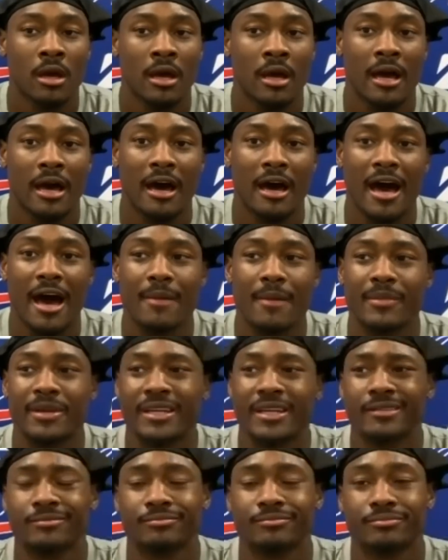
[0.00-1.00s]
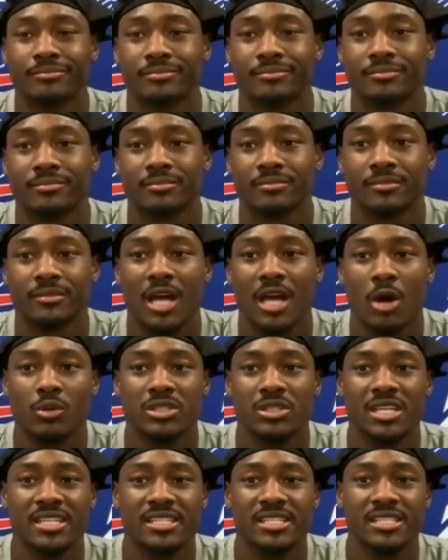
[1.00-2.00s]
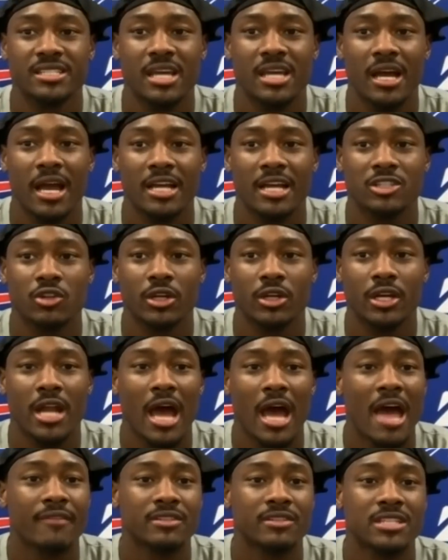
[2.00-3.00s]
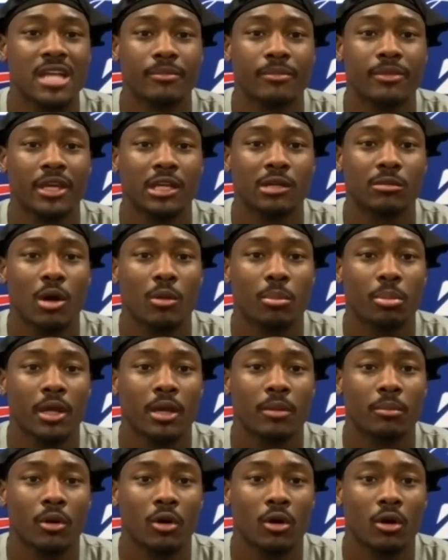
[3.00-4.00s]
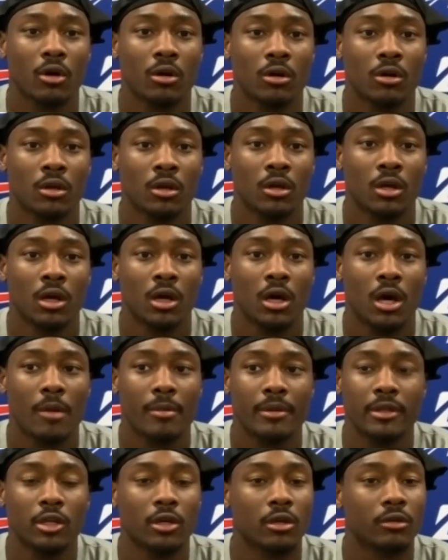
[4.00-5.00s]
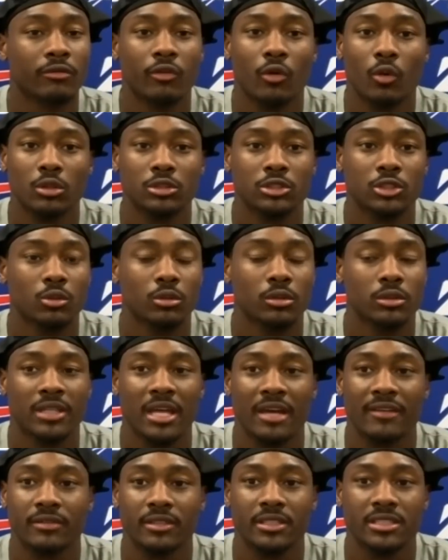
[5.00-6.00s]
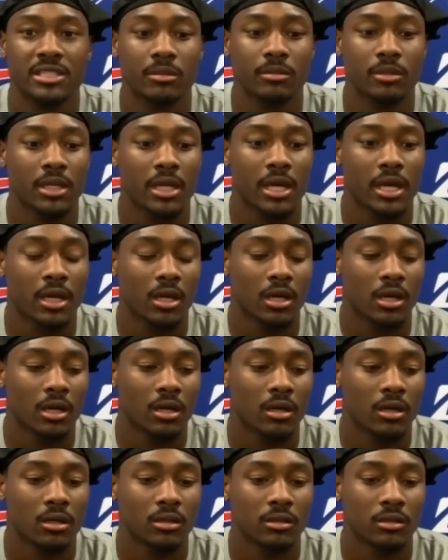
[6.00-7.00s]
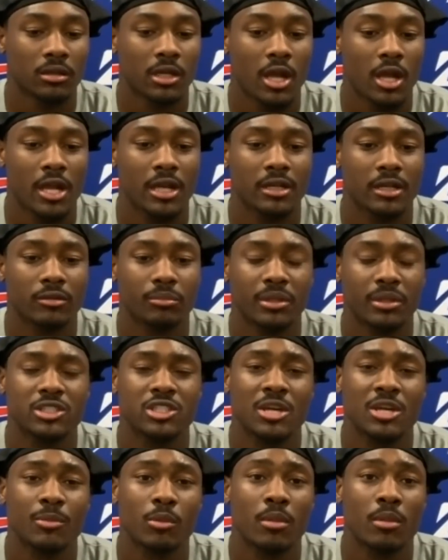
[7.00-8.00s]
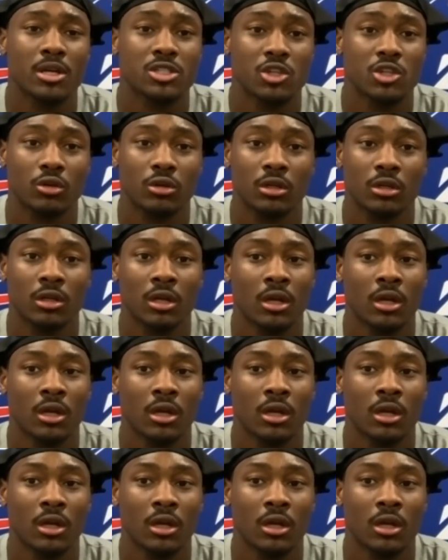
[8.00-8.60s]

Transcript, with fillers: Uh, I mean, I would say since I got traded, I haven't stopped thinking about playing ball. Uh, I've been looking forward to it. Definitely something that uh, carrying a big chip on my shoulder.